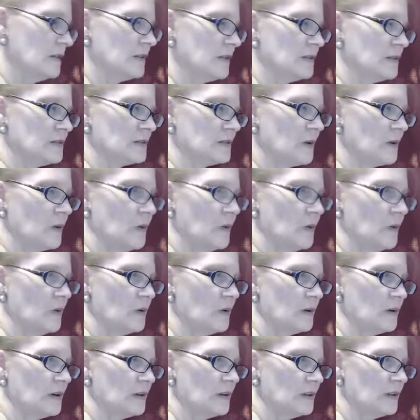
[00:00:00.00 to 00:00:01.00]
there's a
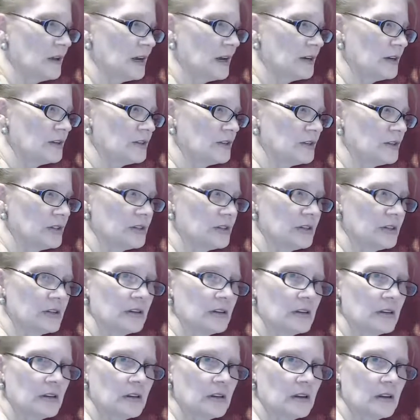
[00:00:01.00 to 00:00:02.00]
whole collection
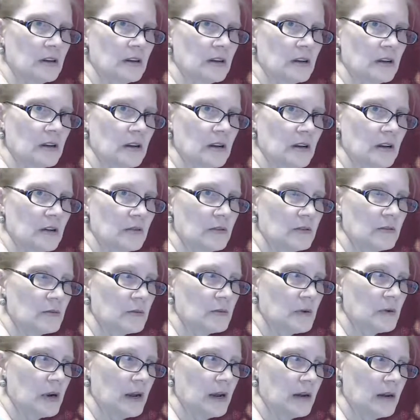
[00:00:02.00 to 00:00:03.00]
of
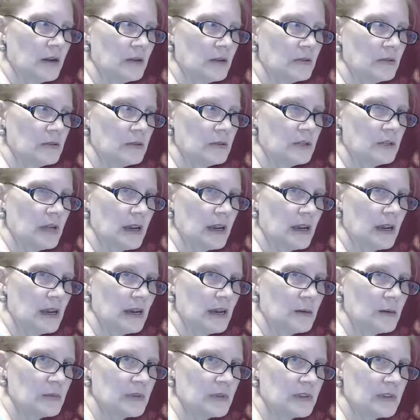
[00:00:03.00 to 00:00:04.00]
round
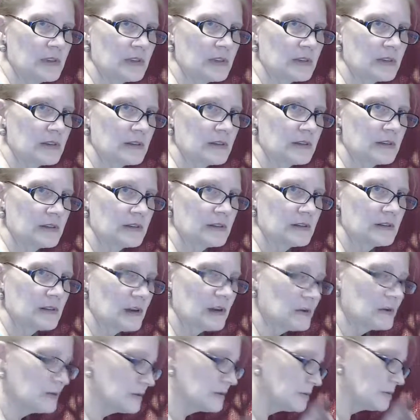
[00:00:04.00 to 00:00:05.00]
amethysts
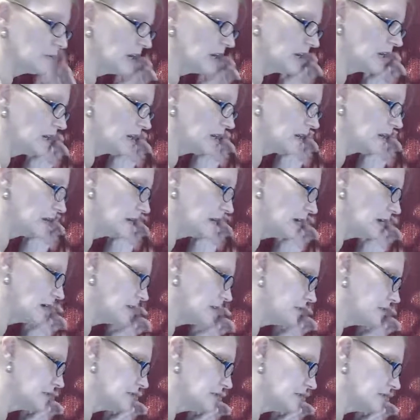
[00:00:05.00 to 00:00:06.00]
I was making a
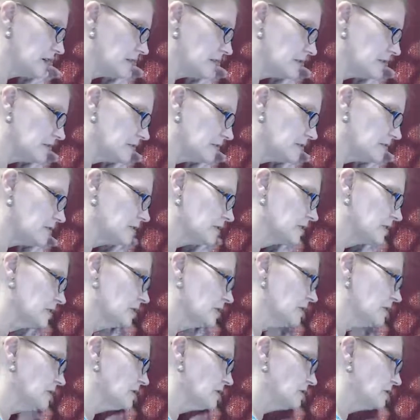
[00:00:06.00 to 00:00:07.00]
necklace out of.
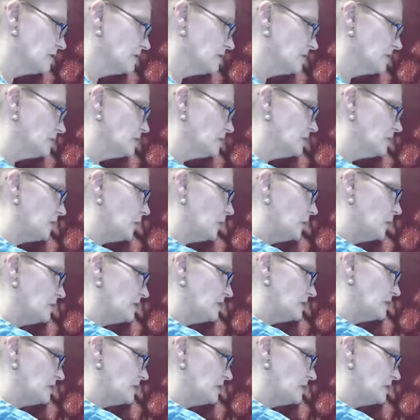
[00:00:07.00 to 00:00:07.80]
So there should be a whole